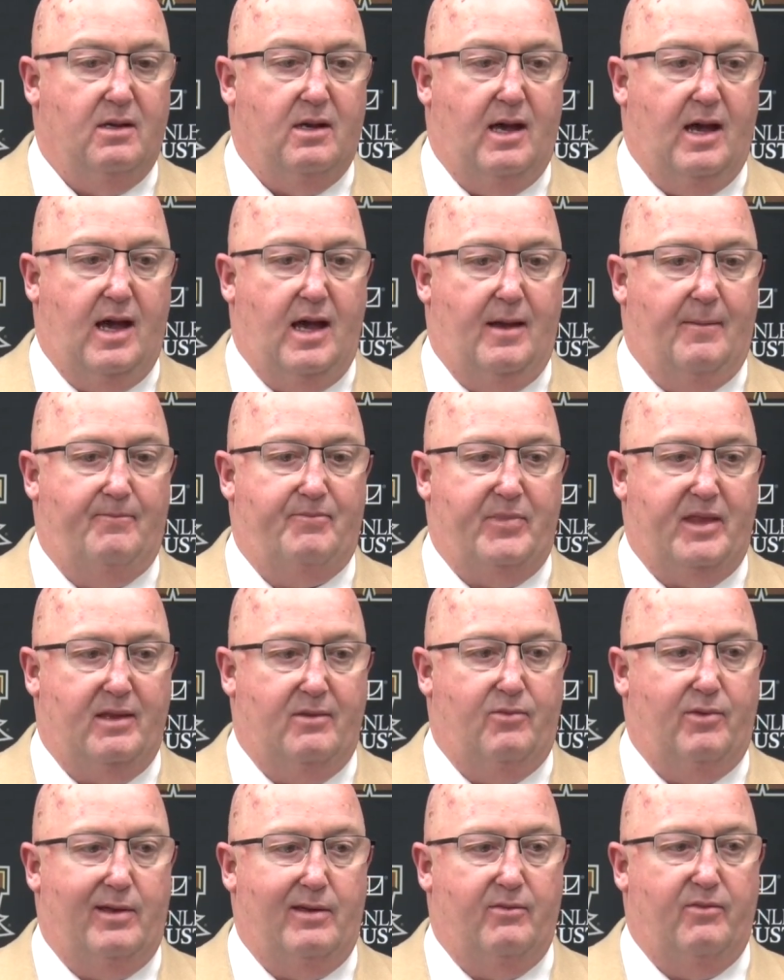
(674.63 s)

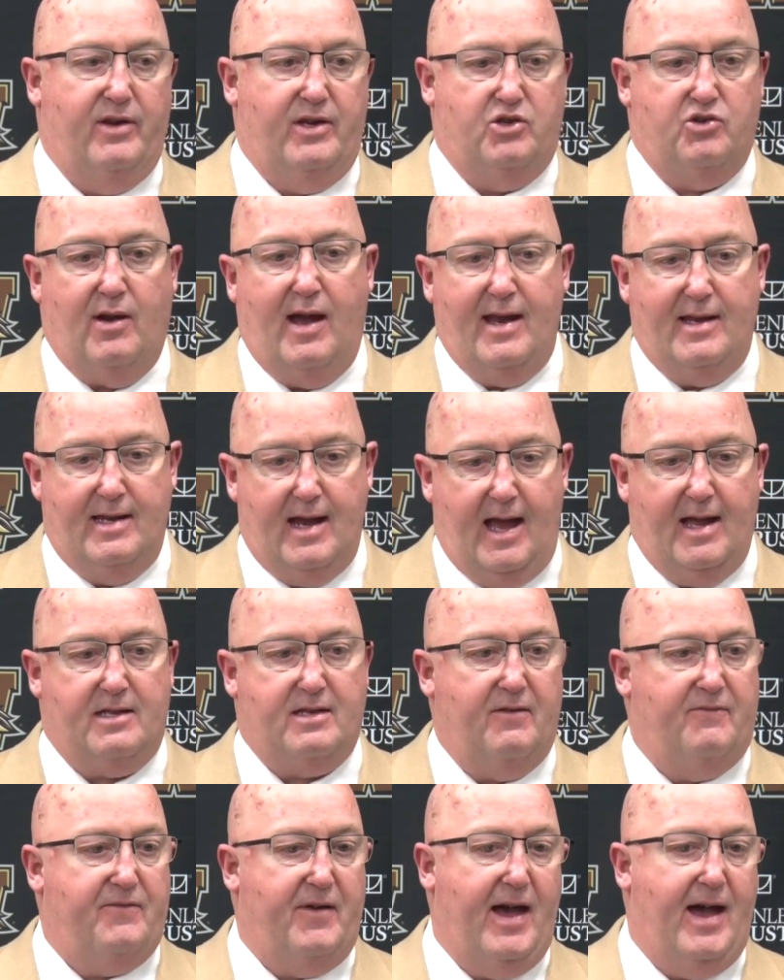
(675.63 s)
We tried
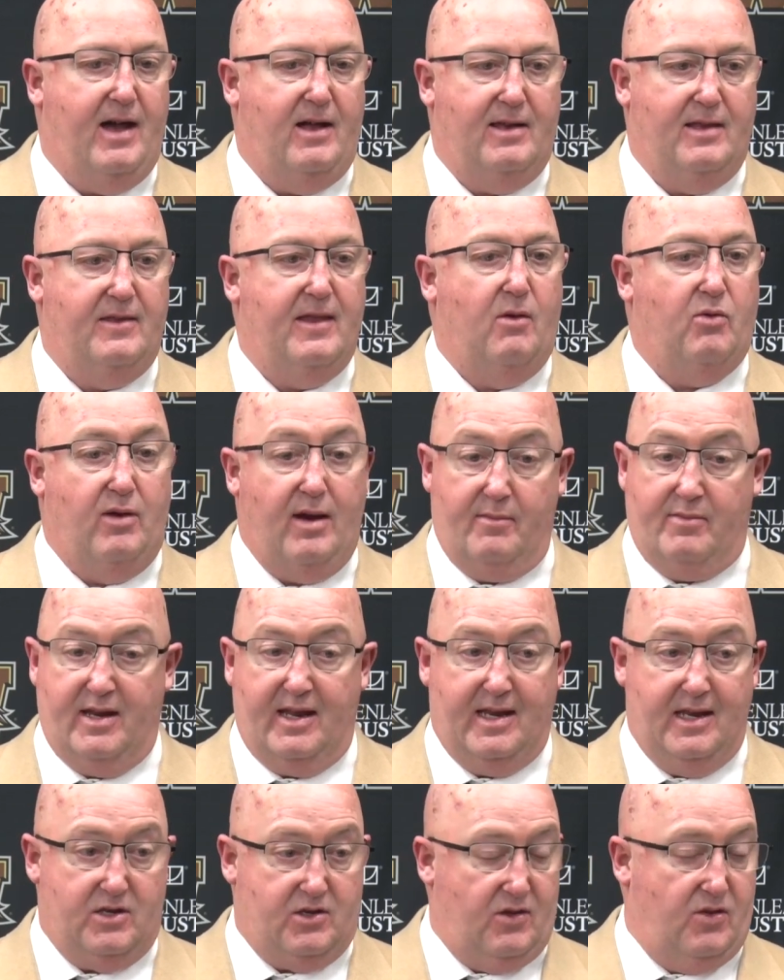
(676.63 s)
not to foul, and they were able
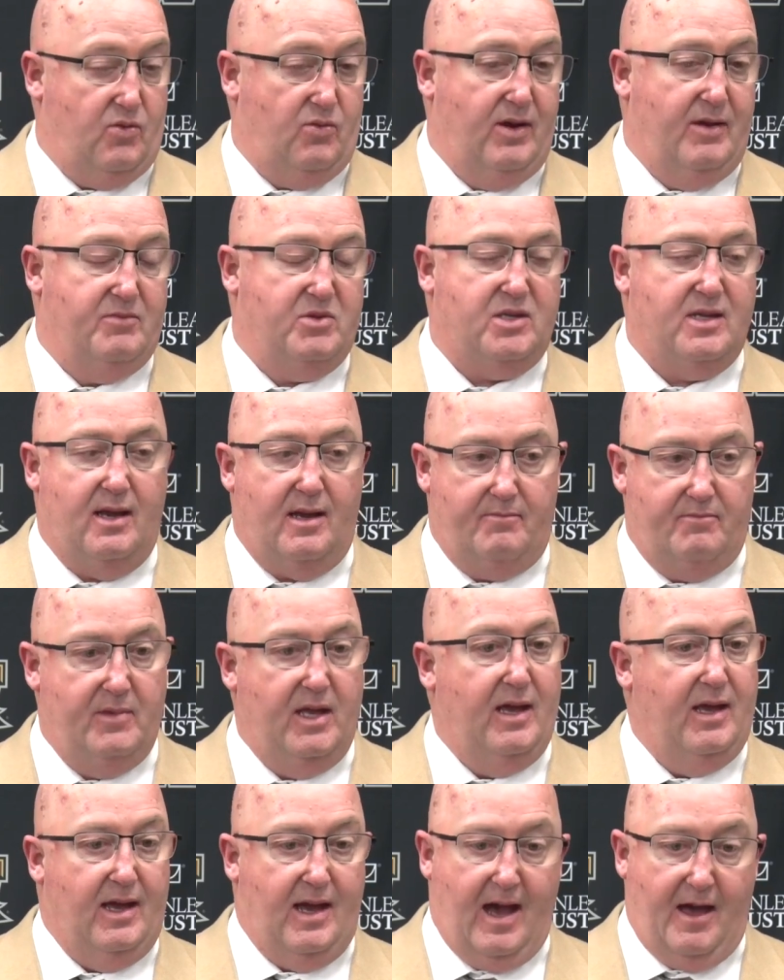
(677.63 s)
to get to the rim some.
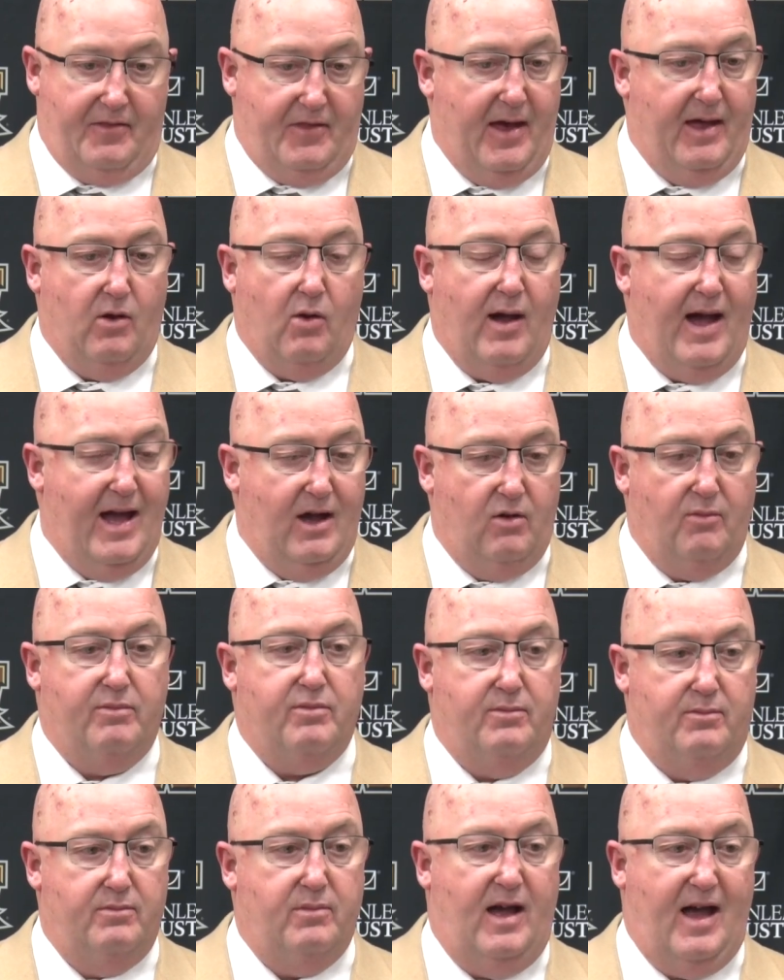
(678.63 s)
I thought
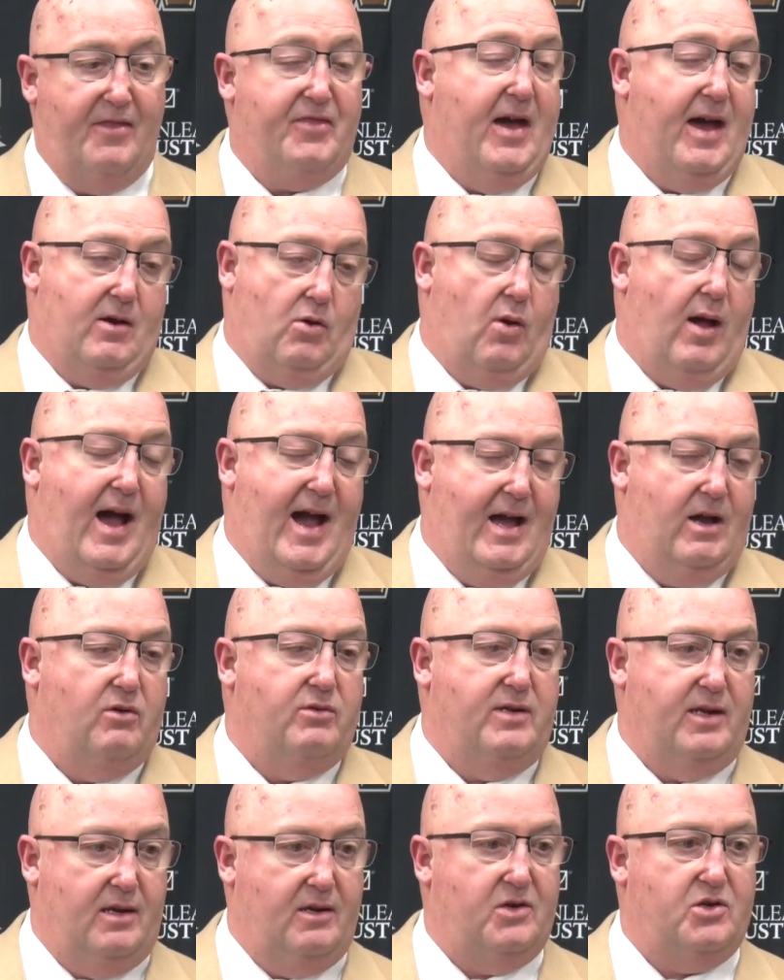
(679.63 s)

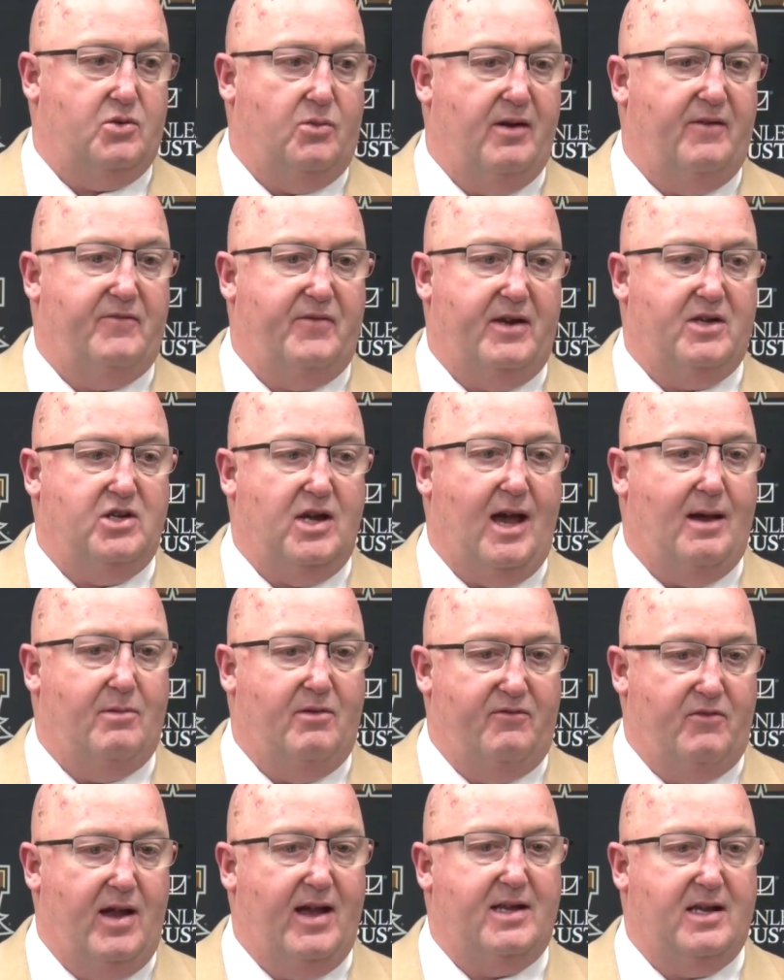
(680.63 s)
Ohio did a terrific job
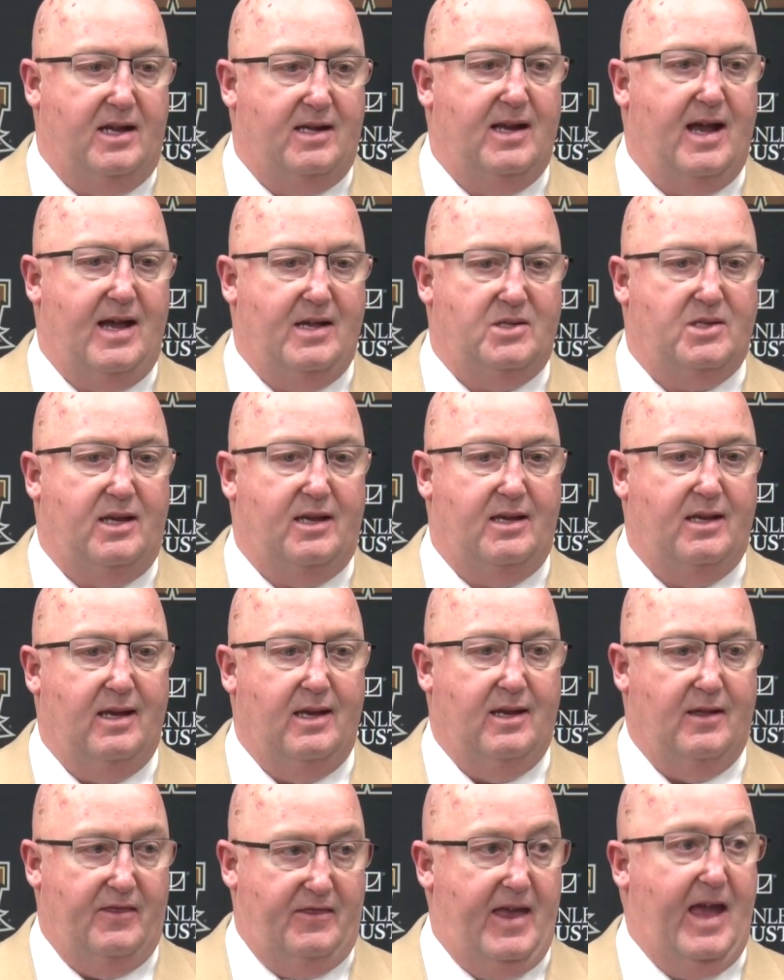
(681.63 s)
of recognizing
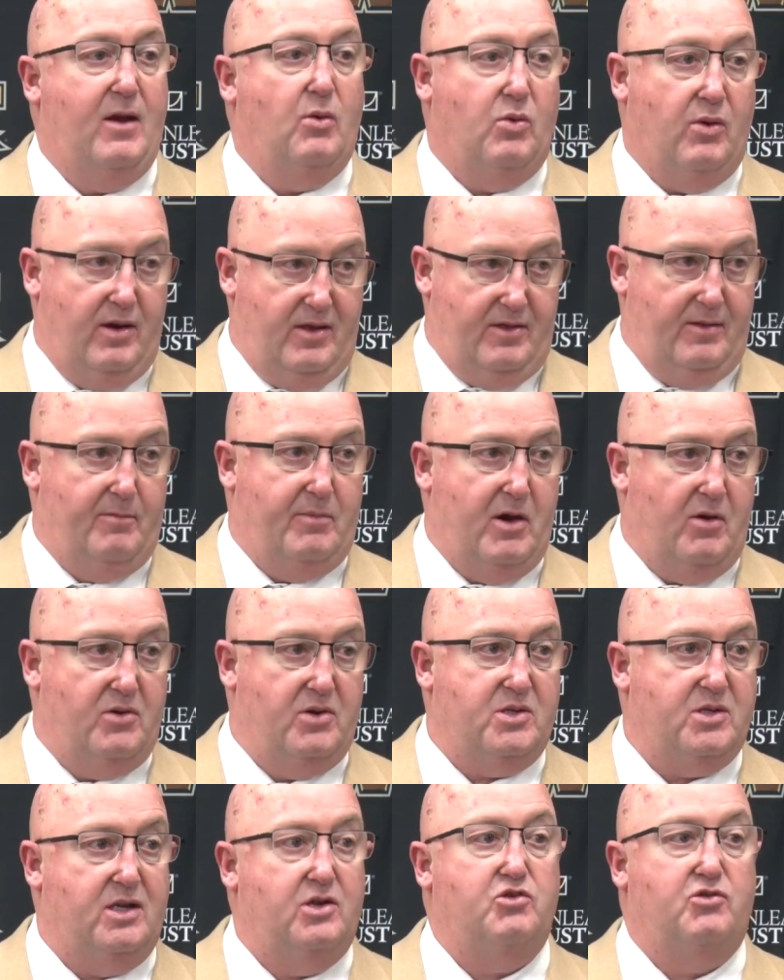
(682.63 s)
they were in the
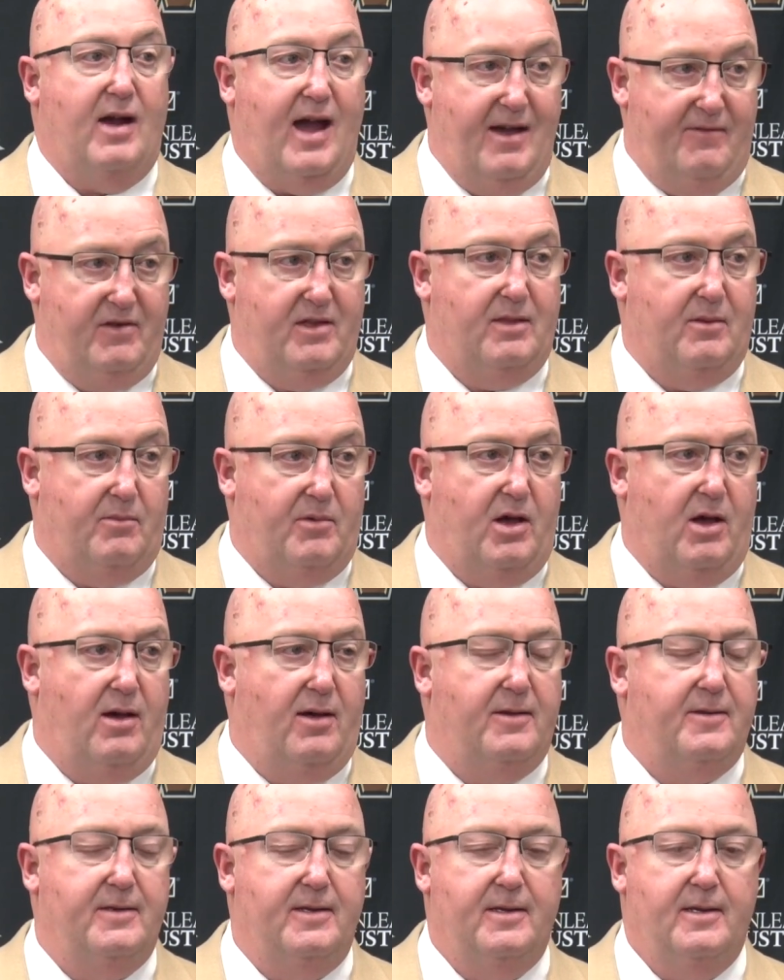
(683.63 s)
bonus and driving the
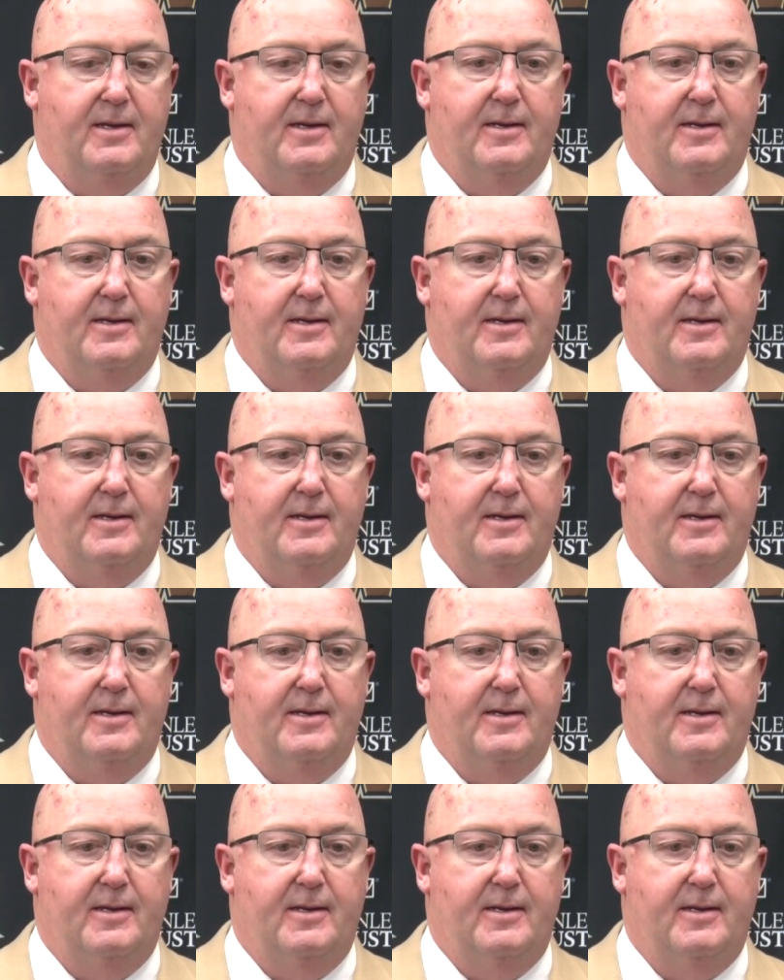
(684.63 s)
ball.